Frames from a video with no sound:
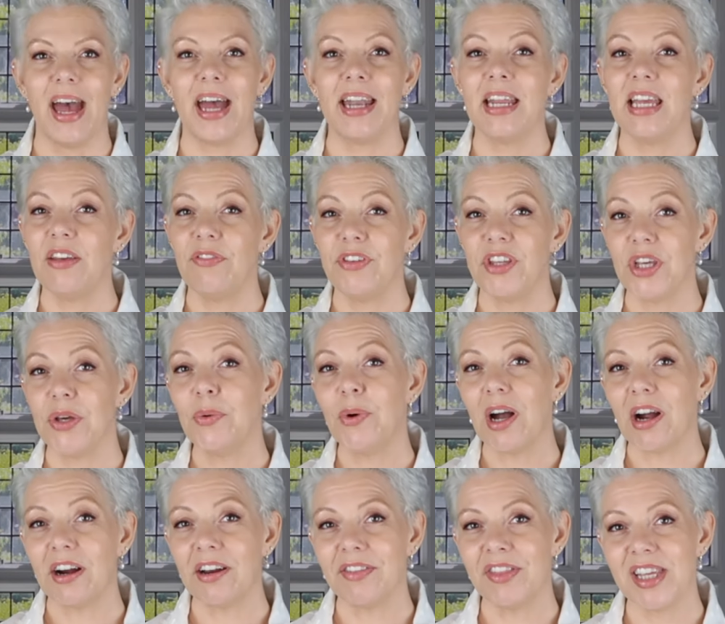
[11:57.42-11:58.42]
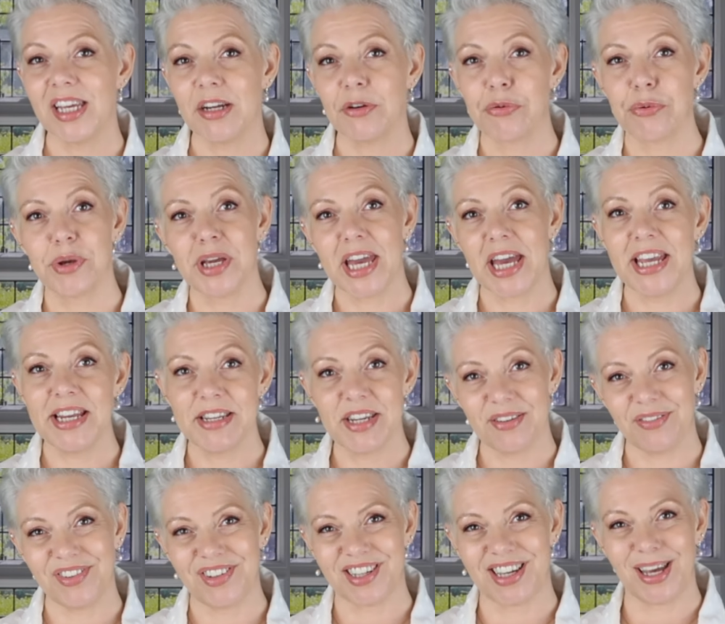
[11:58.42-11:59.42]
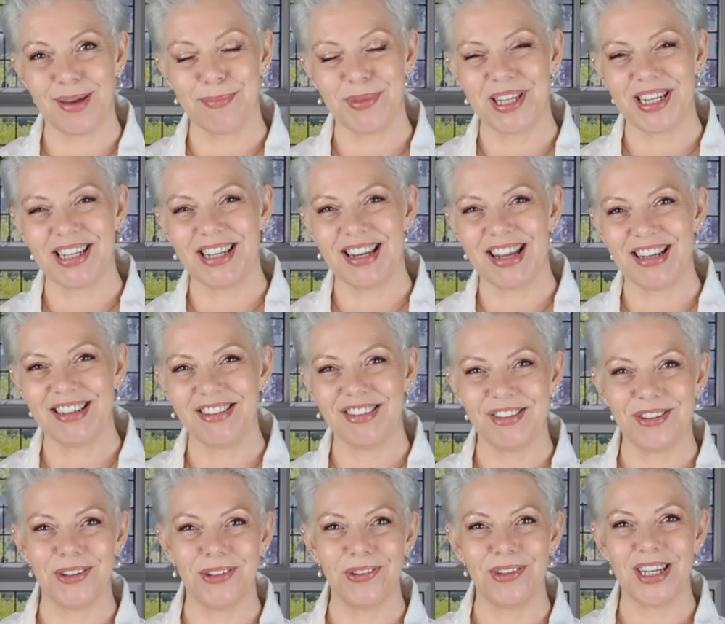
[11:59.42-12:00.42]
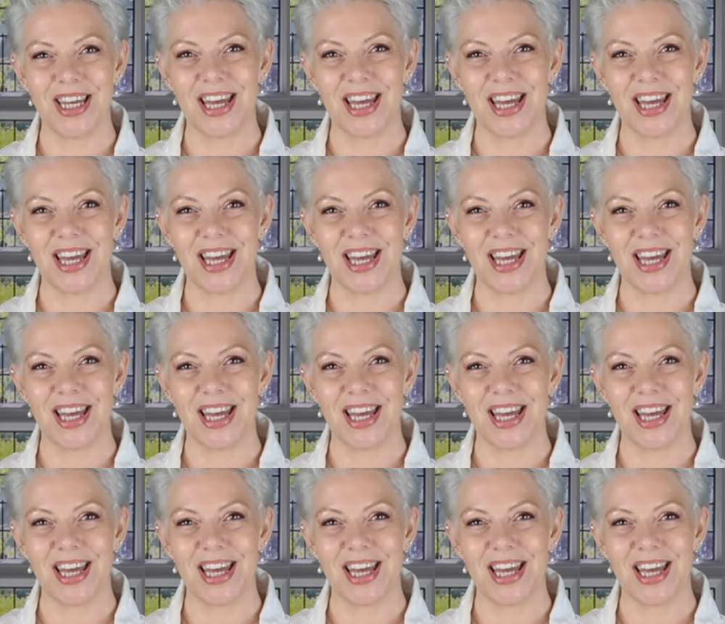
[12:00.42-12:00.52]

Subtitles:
And if you are the creative type that likes to